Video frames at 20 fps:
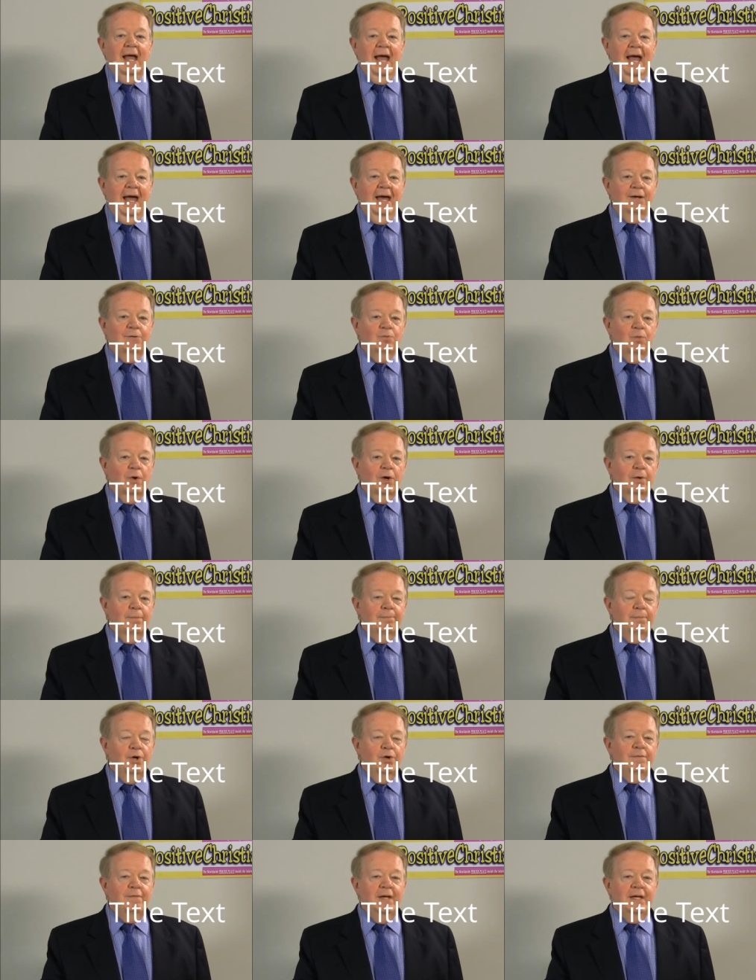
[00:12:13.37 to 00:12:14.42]
and we're
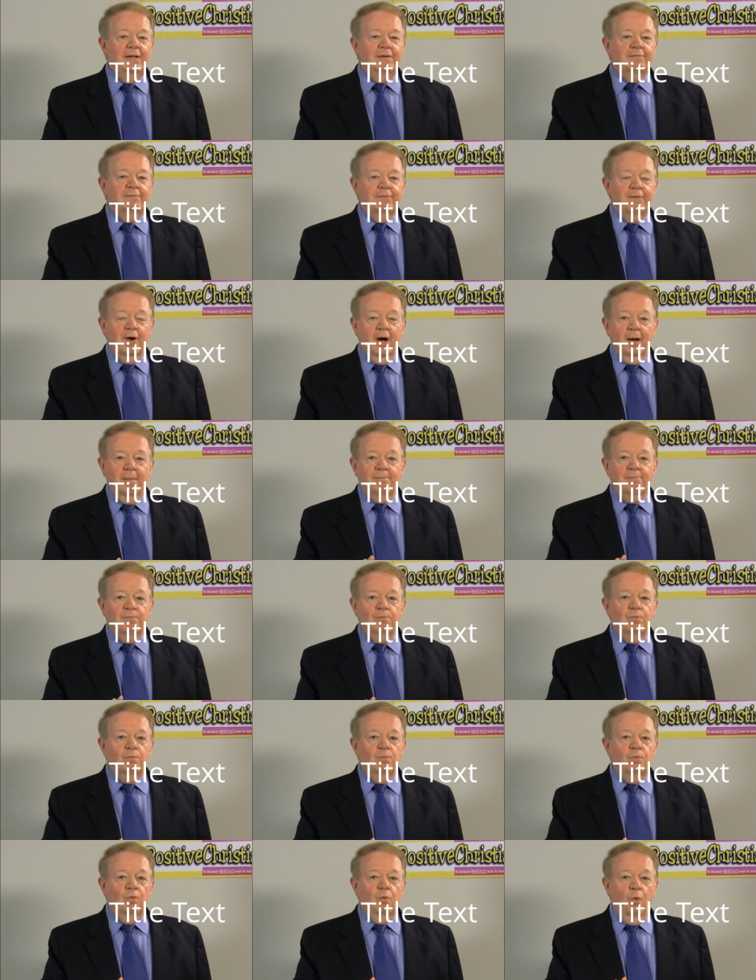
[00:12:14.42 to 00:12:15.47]
moving
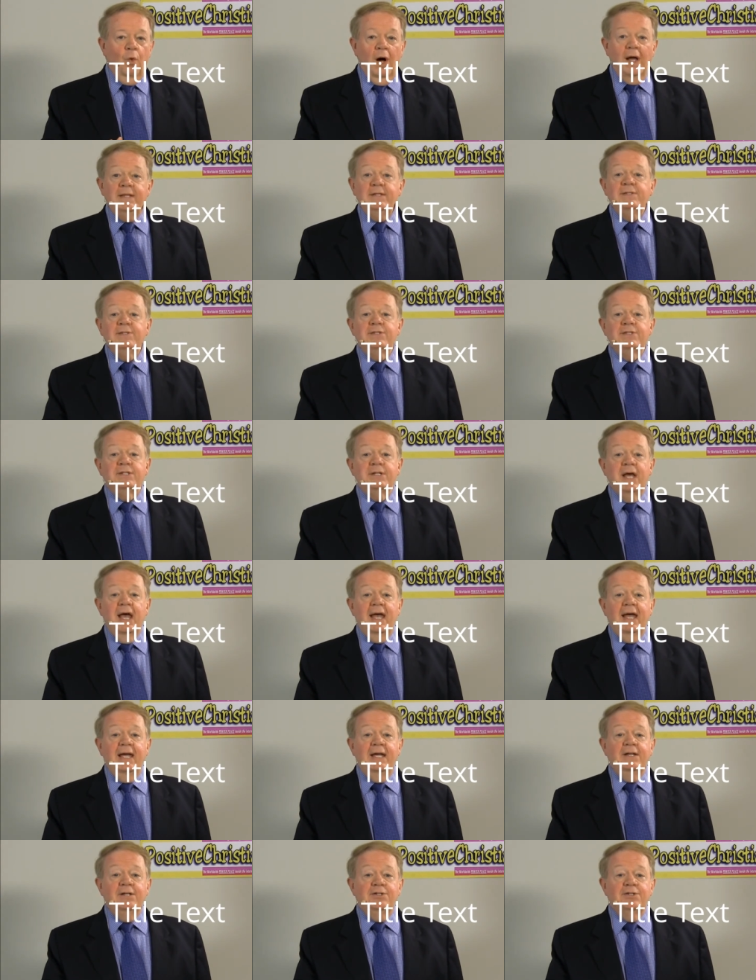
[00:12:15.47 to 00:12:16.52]
from one
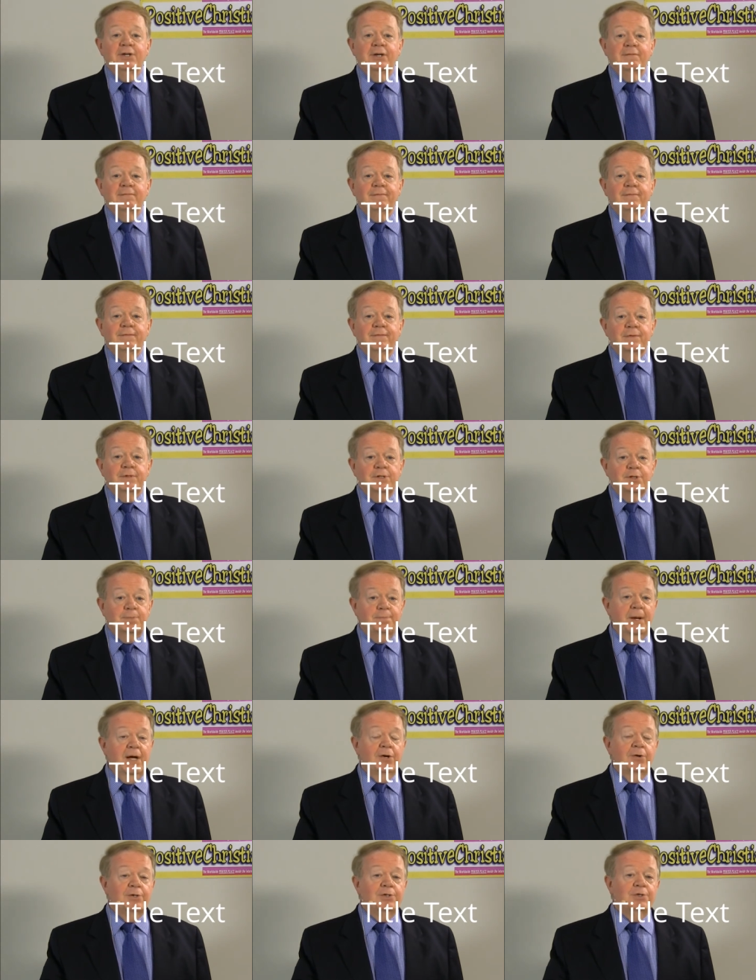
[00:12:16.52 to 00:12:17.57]
stage of
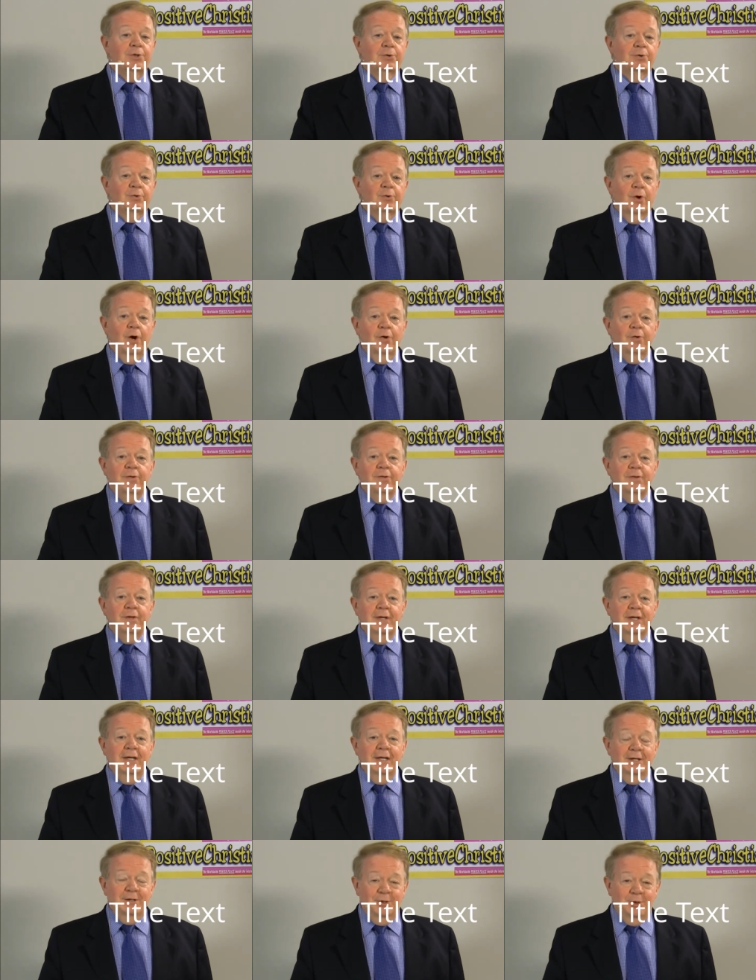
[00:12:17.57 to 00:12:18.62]
spiritual growth
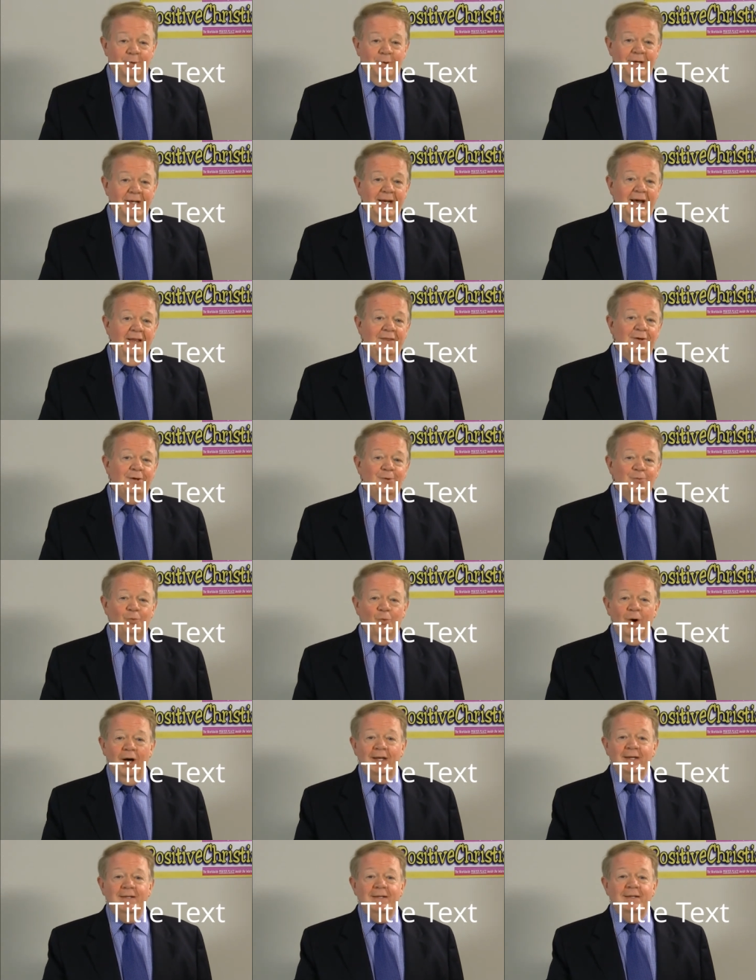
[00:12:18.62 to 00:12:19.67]
to another,
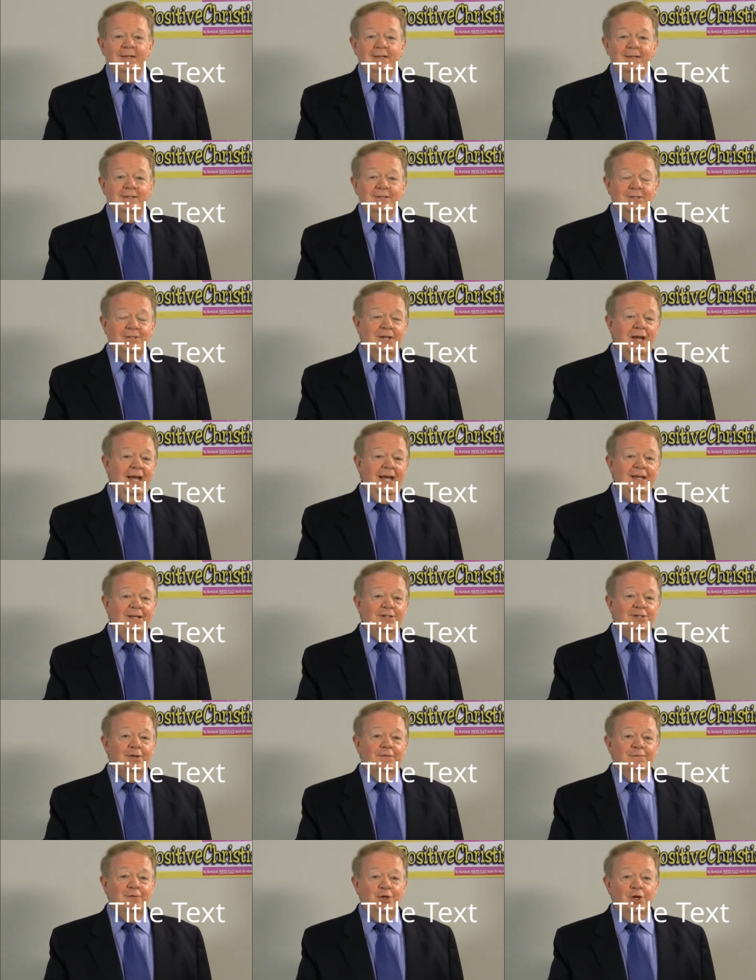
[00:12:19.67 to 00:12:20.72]
one
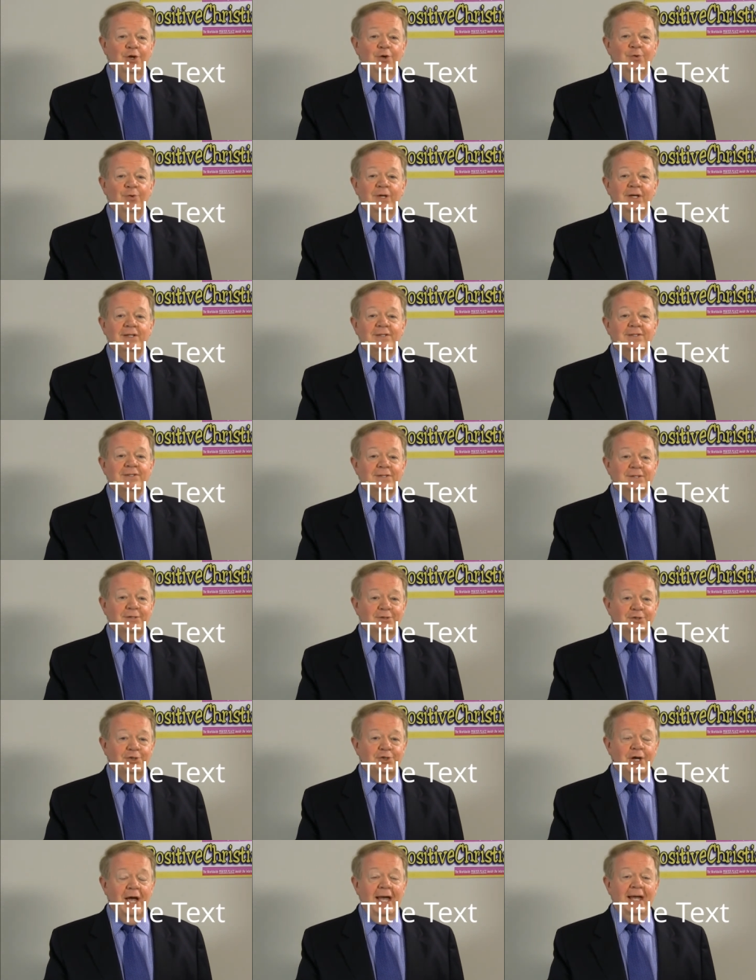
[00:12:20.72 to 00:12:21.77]
stage of newness and
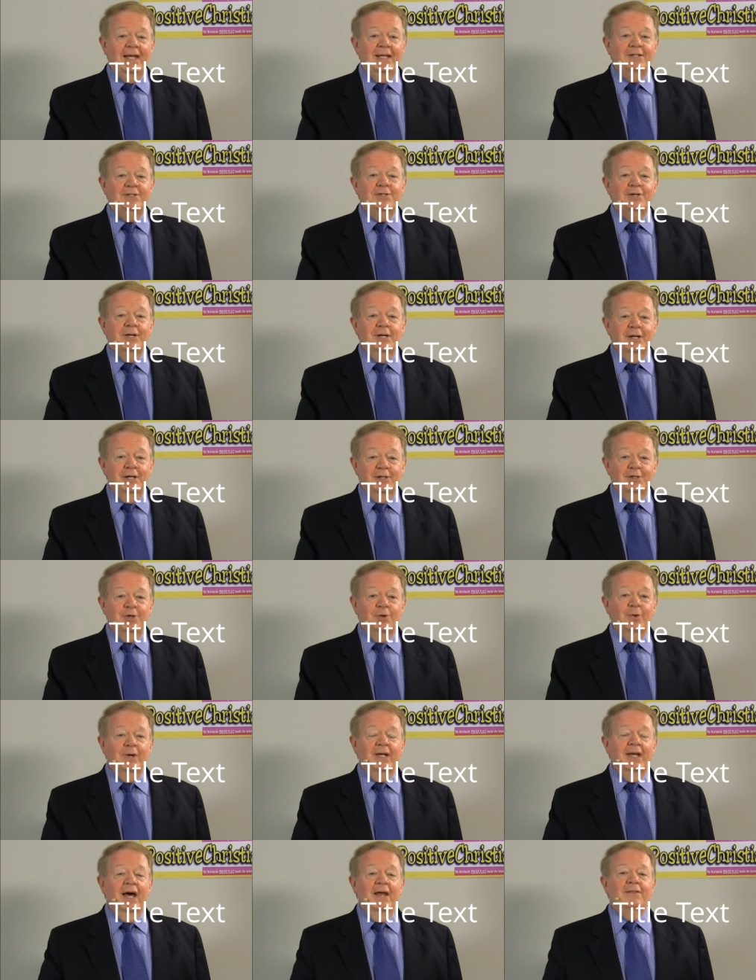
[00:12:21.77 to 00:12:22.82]
change
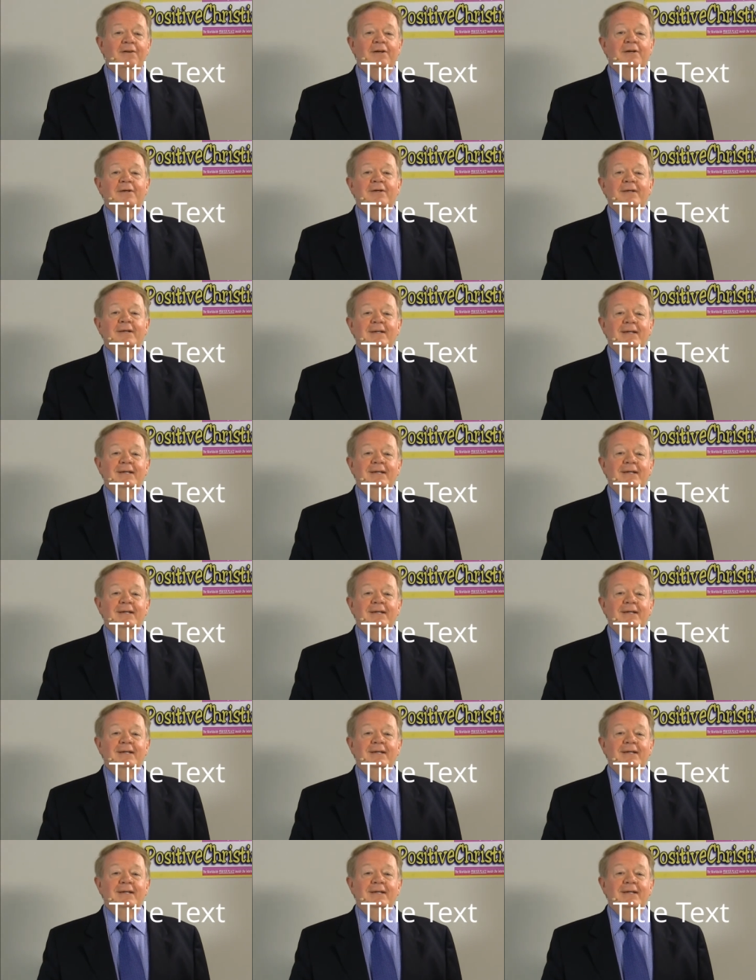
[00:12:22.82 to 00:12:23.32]
to another,